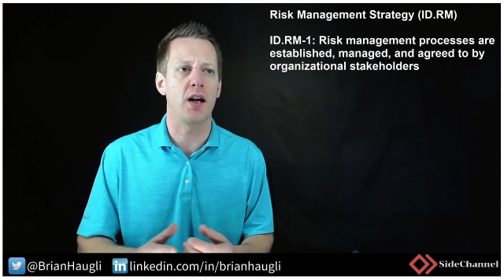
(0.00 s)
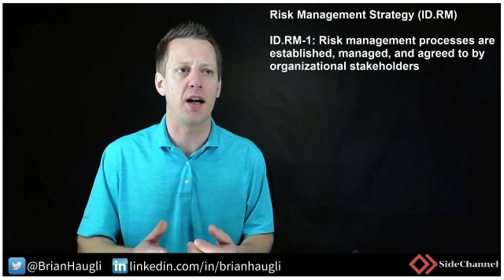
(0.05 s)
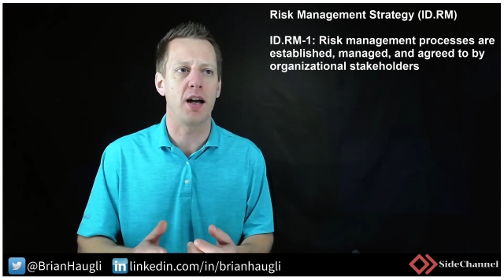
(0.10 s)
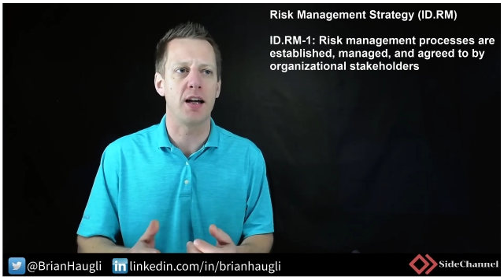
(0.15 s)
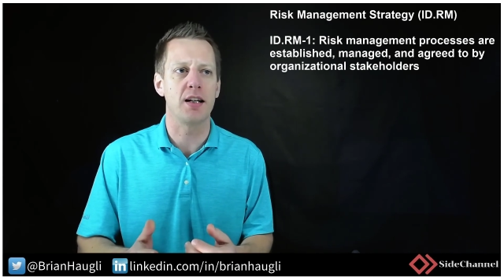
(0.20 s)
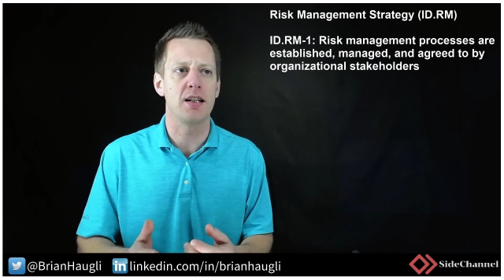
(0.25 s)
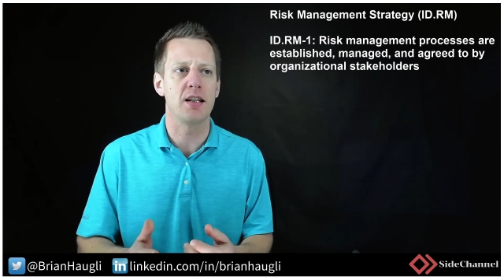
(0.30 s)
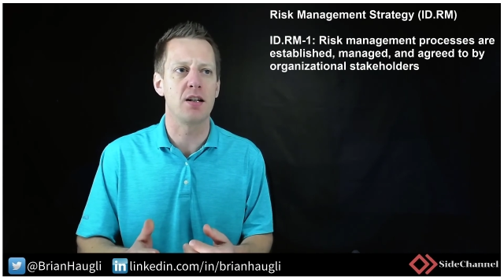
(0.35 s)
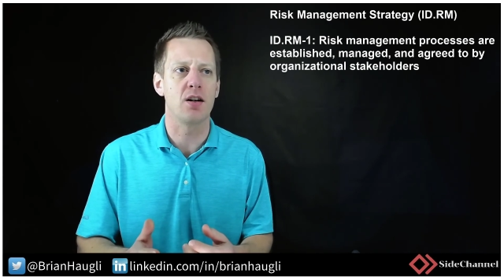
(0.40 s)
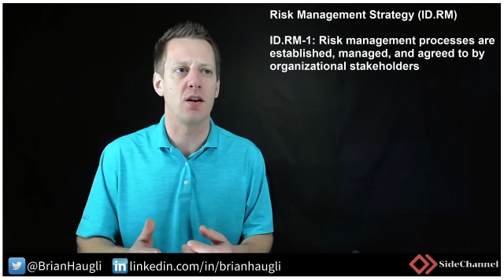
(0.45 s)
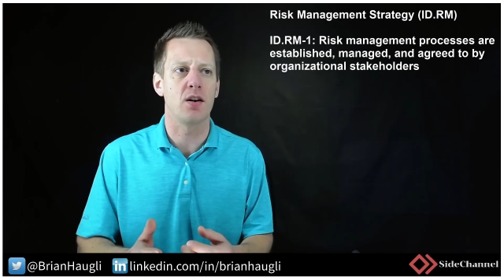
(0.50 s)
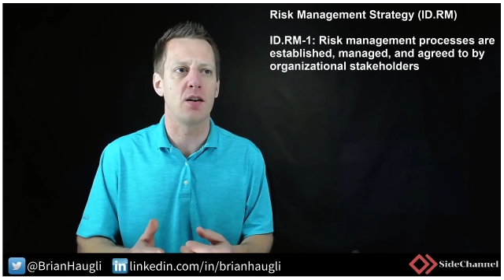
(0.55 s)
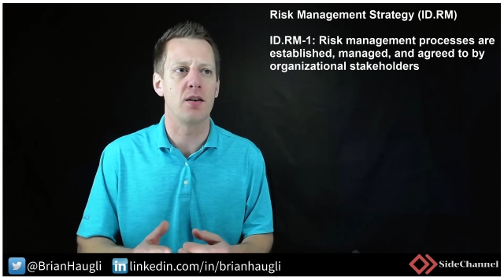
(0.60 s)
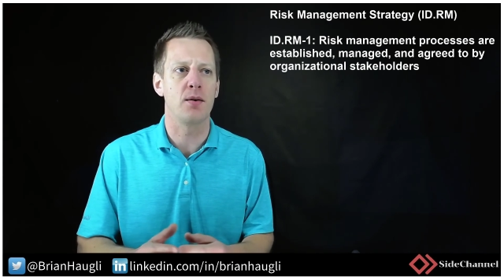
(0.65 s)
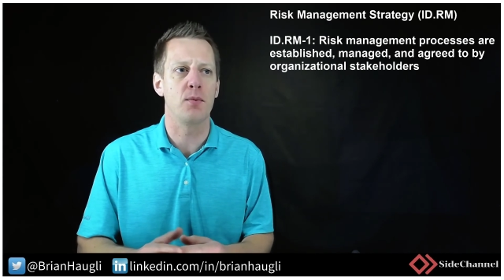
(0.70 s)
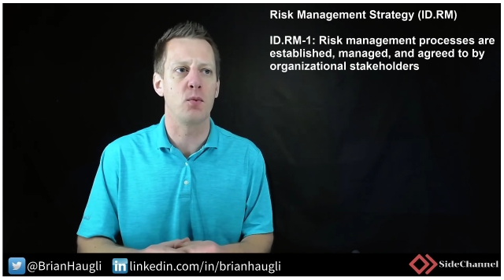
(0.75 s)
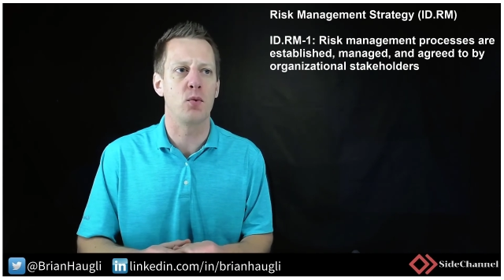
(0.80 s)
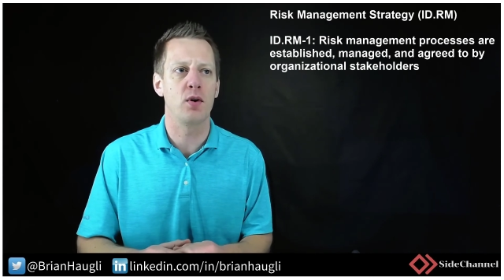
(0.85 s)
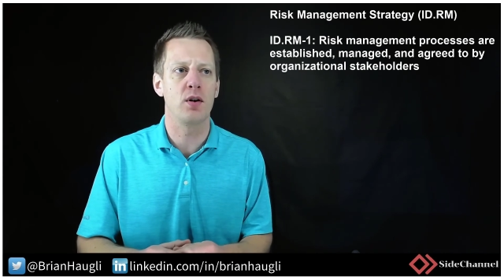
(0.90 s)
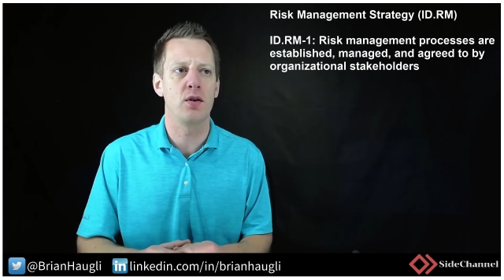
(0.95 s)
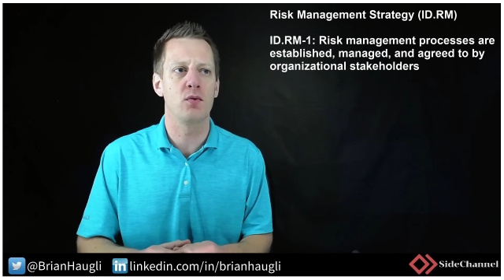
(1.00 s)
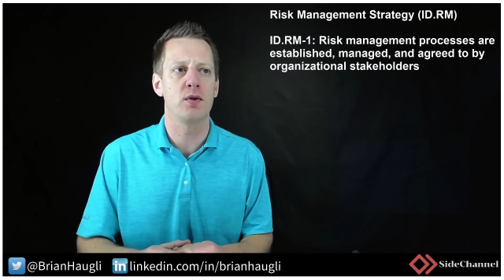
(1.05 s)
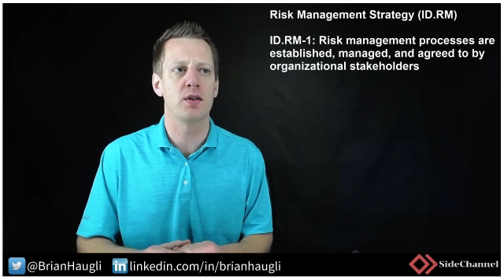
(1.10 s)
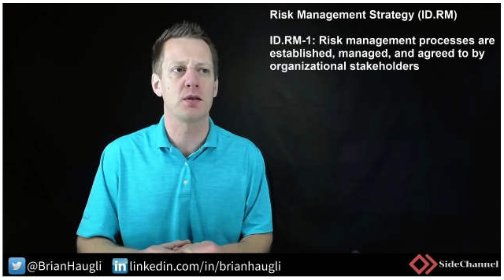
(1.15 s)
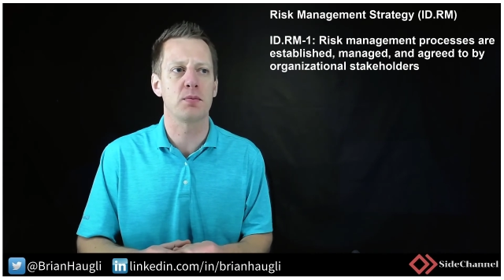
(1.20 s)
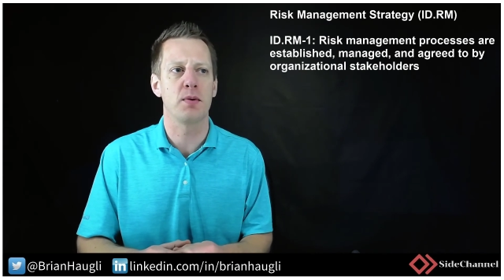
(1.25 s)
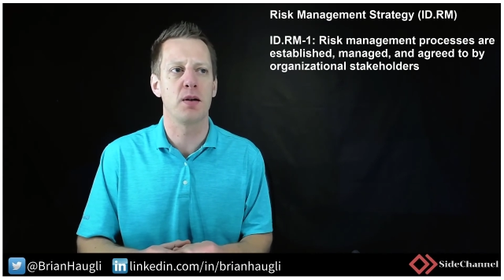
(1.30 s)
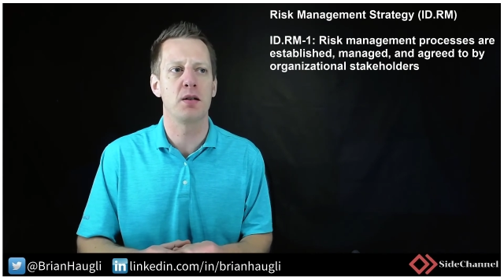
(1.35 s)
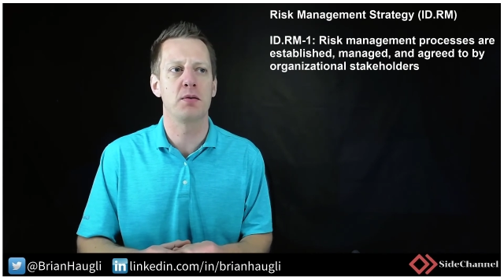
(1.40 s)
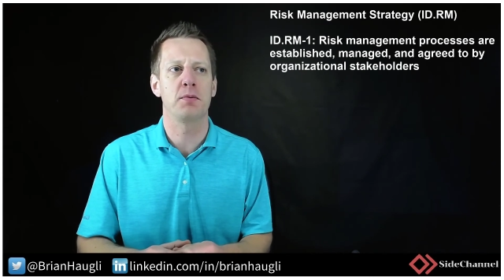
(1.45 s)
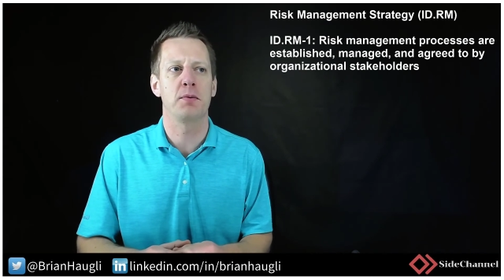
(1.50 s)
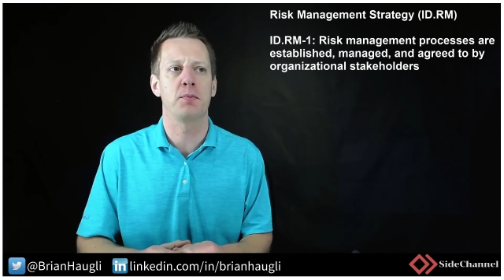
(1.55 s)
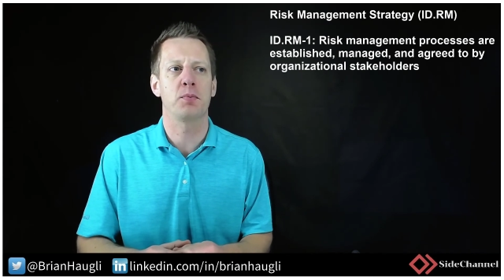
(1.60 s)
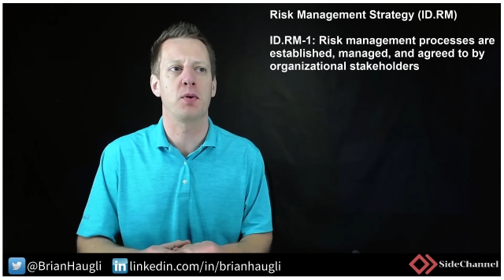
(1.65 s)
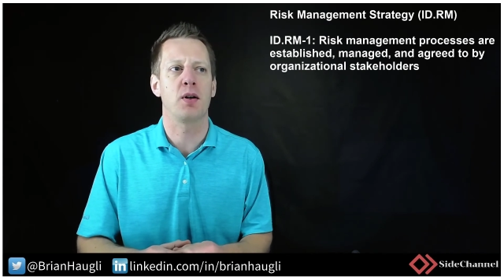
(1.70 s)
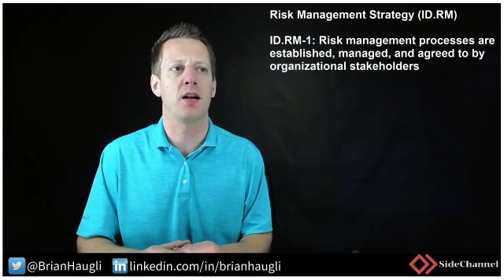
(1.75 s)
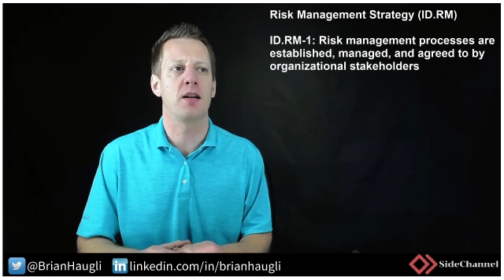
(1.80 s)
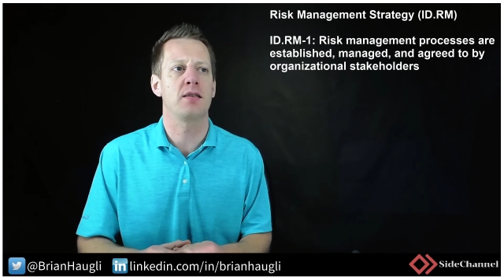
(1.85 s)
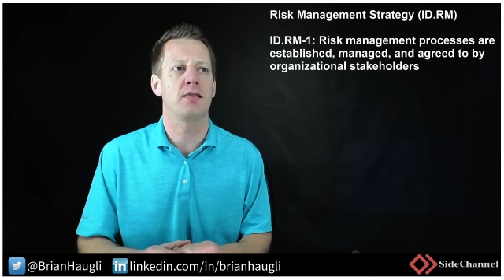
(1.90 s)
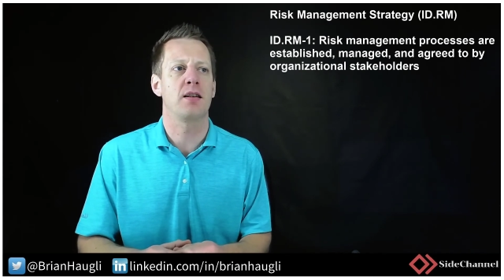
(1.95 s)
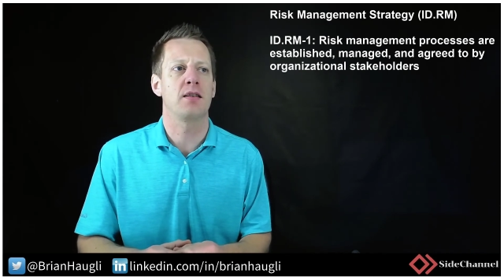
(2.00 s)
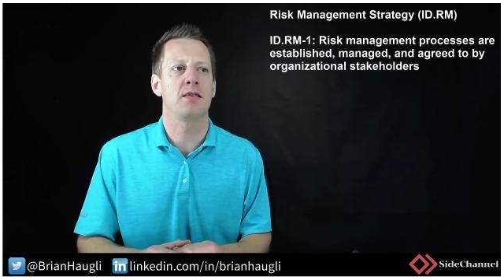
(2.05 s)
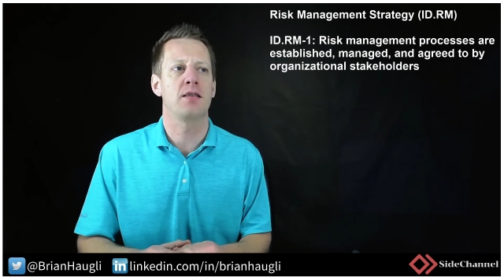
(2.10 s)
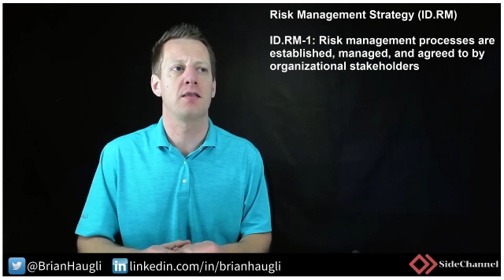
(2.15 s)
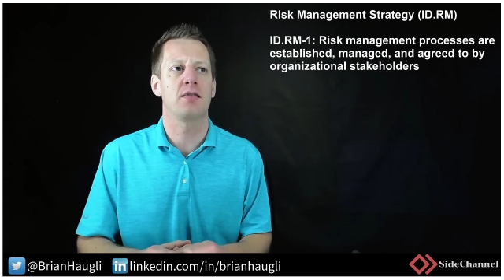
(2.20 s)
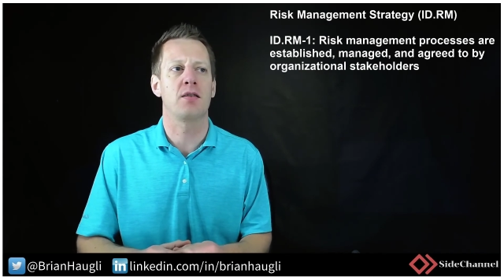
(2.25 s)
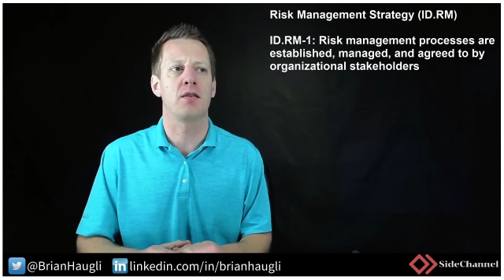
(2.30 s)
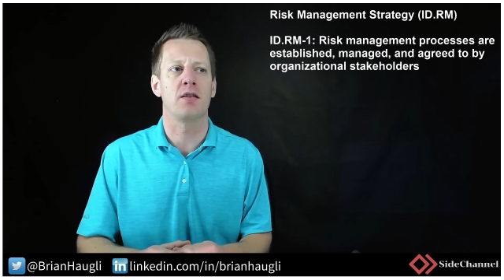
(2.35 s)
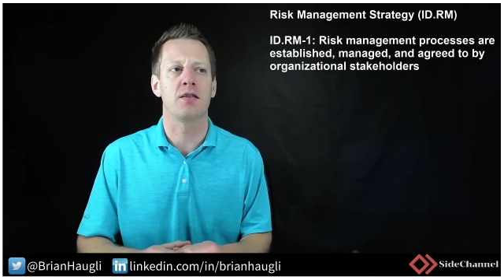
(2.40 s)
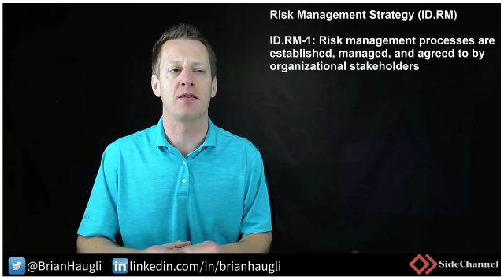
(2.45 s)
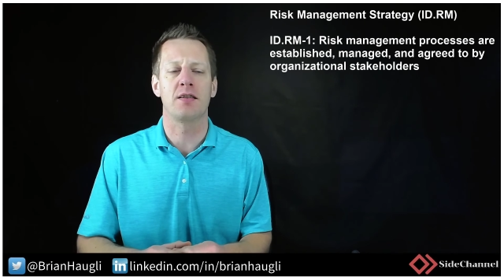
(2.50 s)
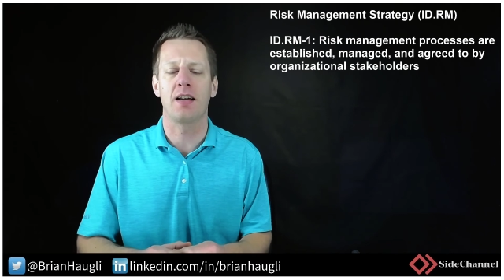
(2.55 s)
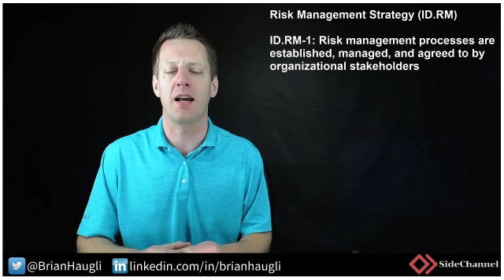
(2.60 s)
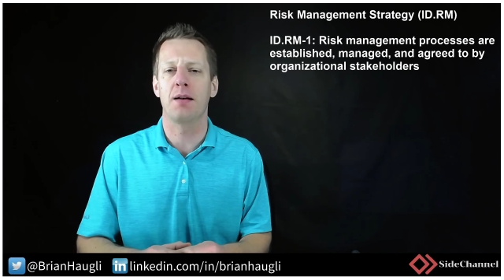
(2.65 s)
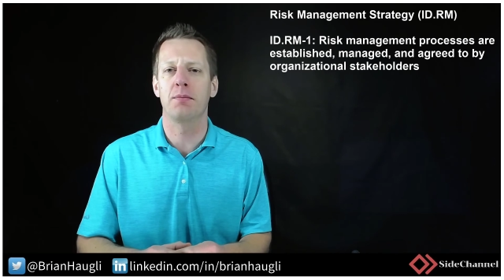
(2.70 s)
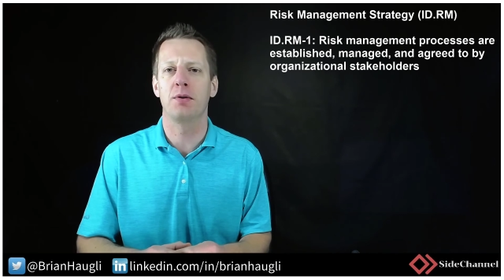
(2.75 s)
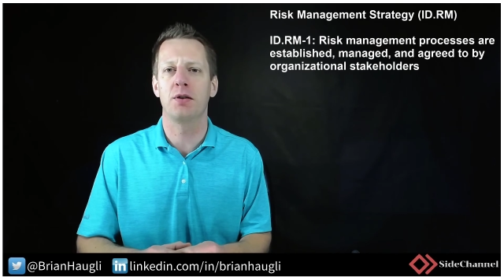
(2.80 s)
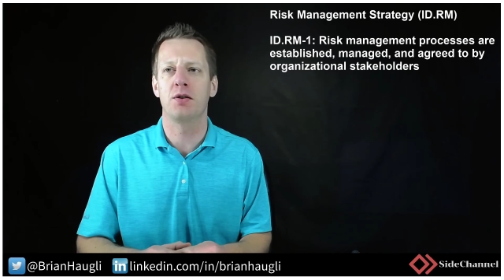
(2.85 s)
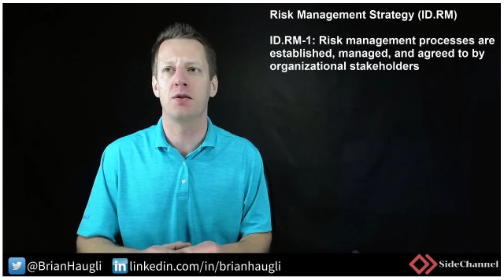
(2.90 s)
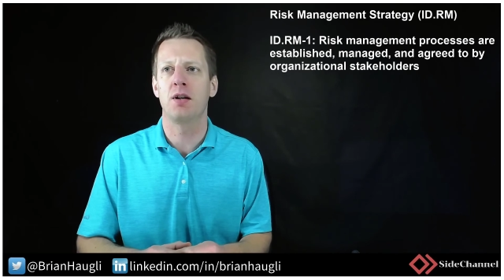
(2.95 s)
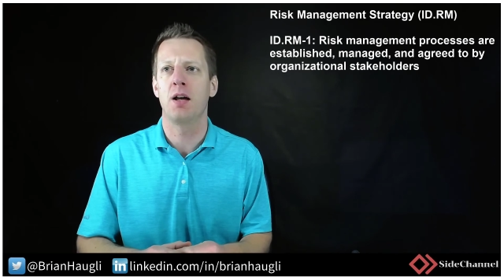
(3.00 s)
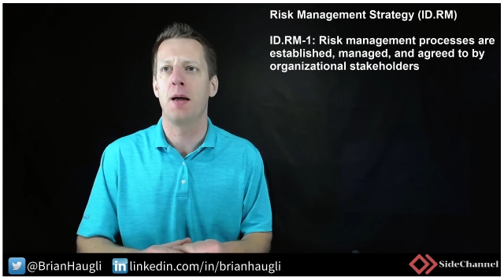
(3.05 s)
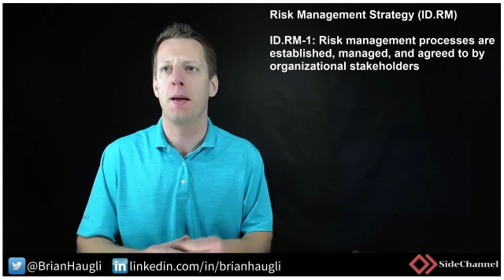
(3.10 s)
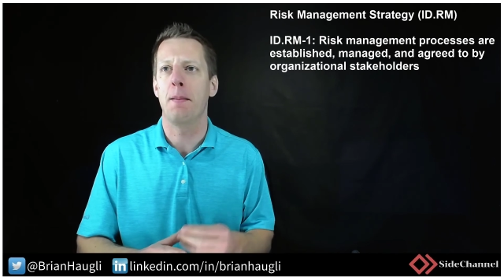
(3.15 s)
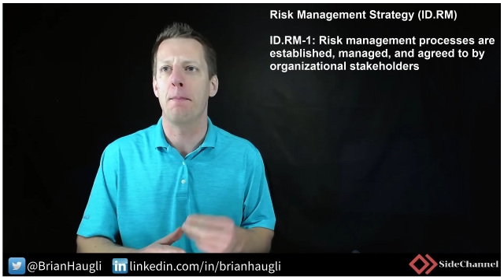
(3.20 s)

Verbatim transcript: IDRM1 risk management processes are established,